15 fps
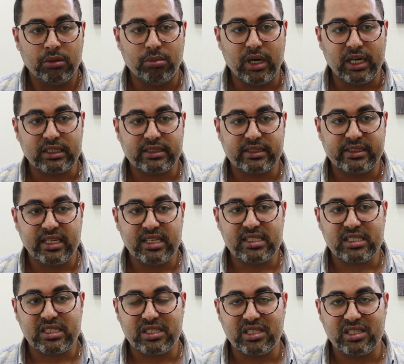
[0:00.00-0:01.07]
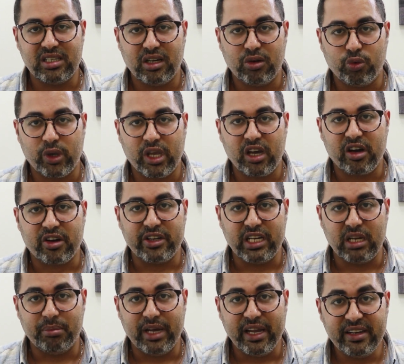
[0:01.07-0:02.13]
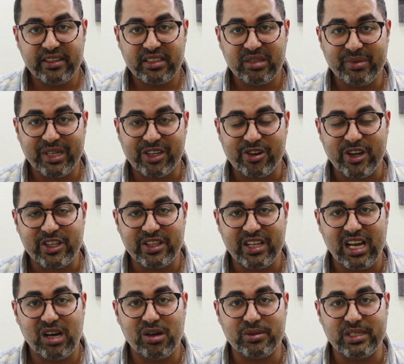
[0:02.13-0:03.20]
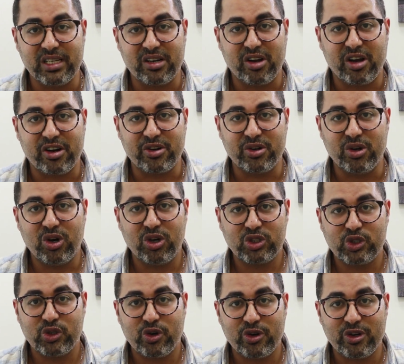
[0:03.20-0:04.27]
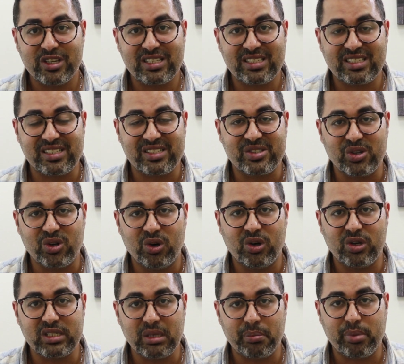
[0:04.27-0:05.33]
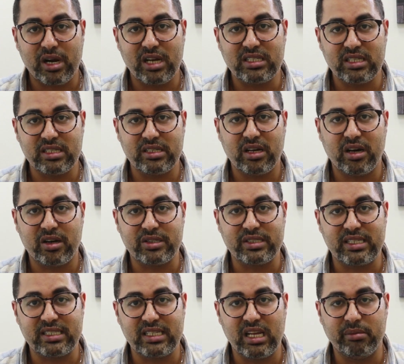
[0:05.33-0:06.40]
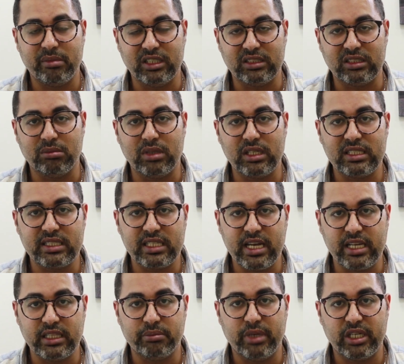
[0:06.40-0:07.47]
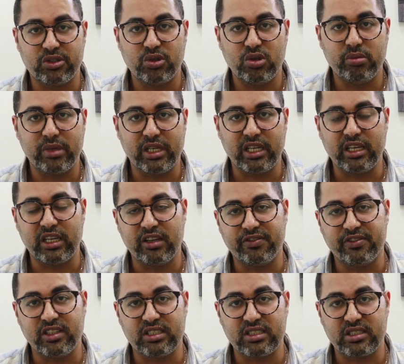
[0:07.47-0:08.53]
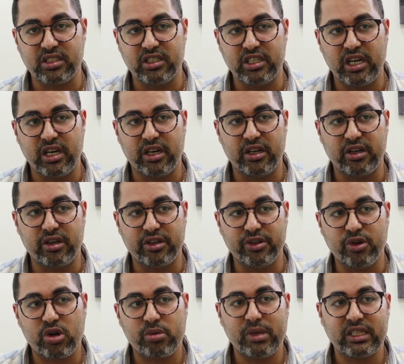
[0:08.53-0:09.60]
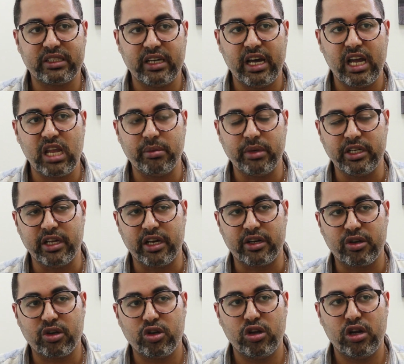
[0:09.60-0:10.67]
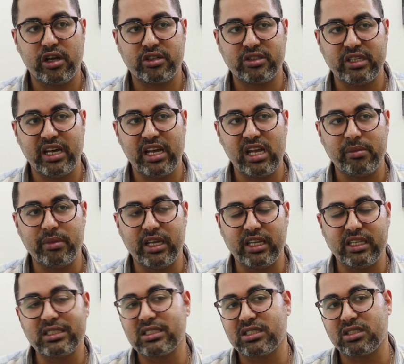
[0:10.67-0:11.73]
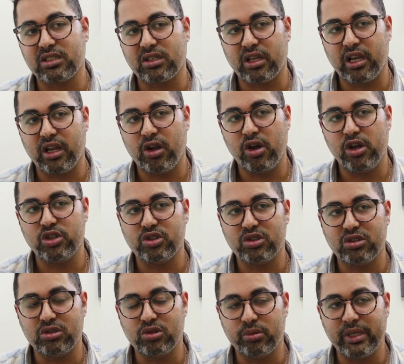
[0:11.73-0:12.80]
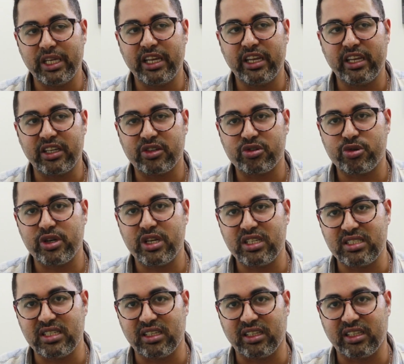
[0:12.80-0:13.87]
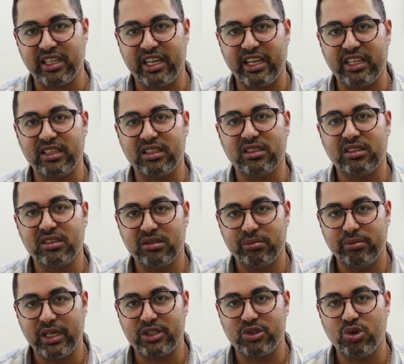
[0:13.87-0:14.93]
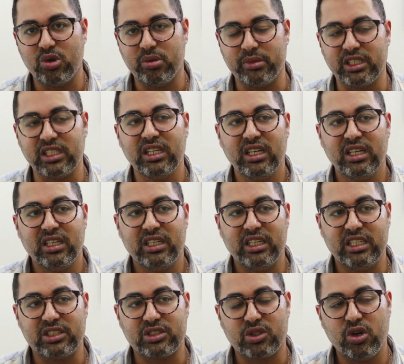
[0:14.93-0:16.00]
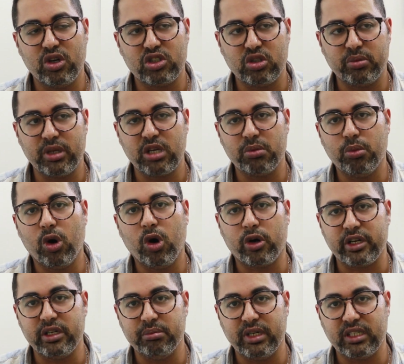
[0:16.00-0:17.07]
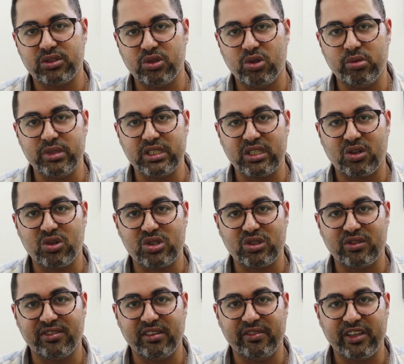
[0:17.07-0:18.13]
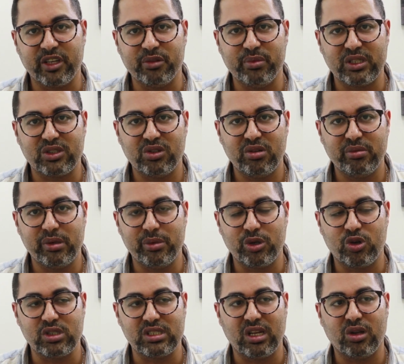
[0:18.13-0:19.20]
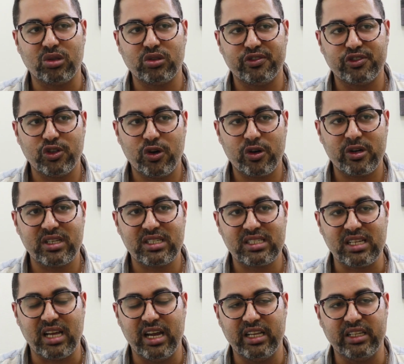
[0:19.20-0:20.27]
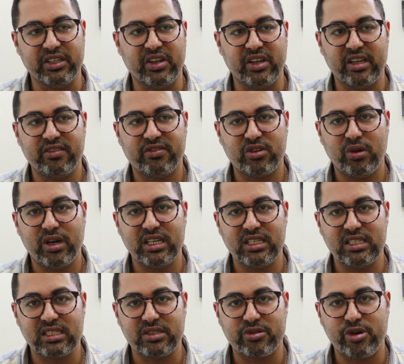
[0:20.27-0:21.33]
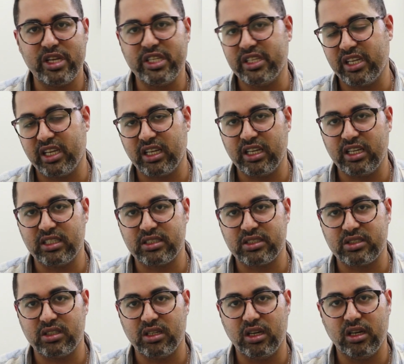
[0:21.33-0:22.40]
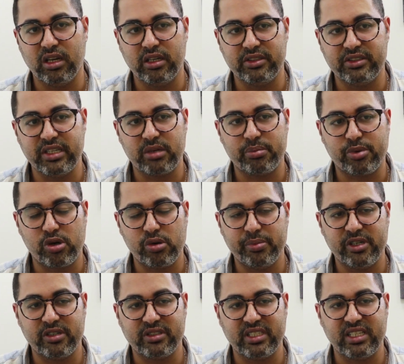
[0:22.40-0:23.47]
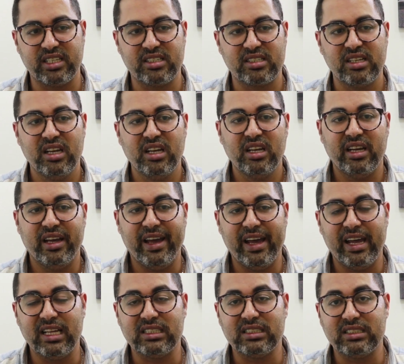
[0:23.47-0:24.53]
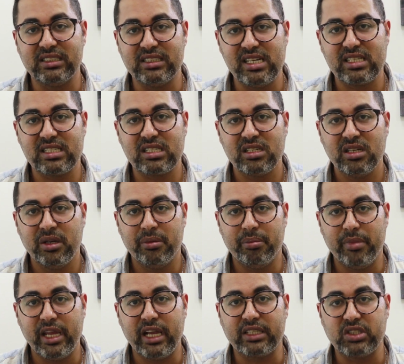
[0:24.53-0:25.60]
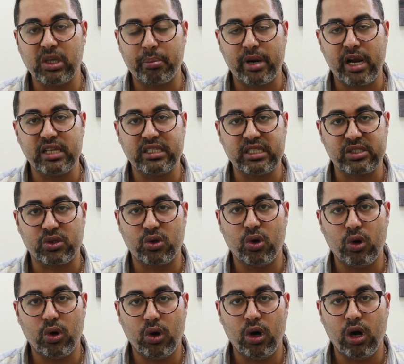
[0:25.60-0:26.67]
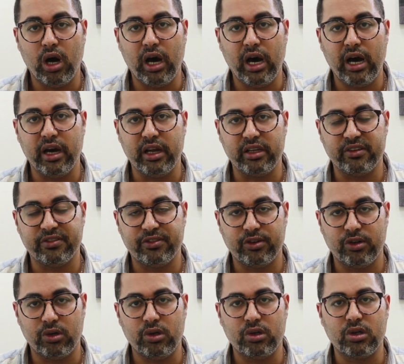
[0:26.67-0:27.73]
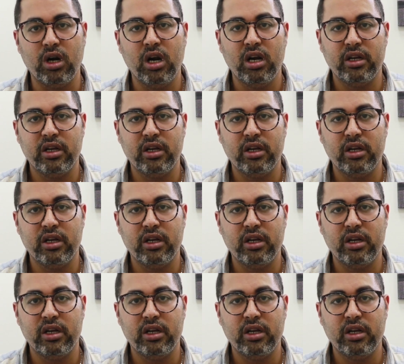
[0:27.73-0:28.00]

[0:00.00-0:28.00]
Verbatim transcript: But since we are in a pandemic right now, there are no tourists, so the prices are the same in Tbilisi and Batumi. If it's in a normal time, in a regular time, it's going to be increasing in Batumi it's going to be more in Batumi, the cost of living in Batumi, because a lot of tourists and everyone is renting its uh, their properties, and this makes the prices go high for